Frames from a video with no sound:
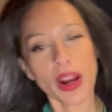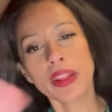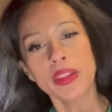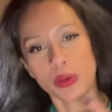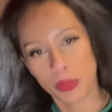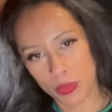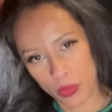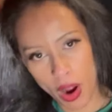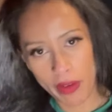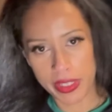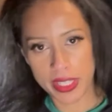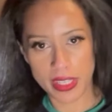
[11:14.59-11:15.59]
and
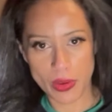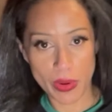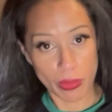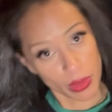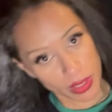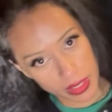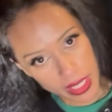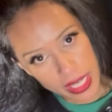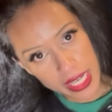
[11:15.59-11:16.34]
obviously we will